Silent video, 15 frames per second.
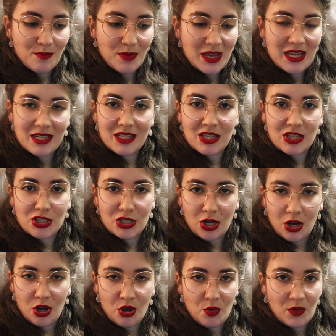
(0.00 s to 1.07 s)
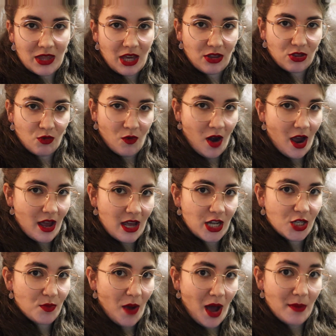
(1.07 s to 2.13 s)
pinned to the skirt without the raw
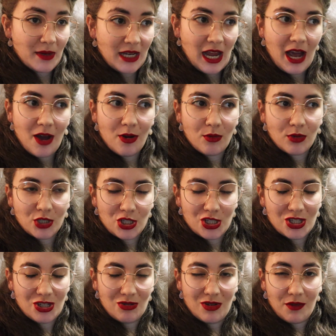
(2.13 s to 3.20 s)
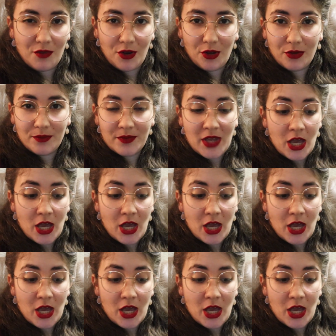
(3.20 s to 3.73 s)
edge popping out was just too difficult.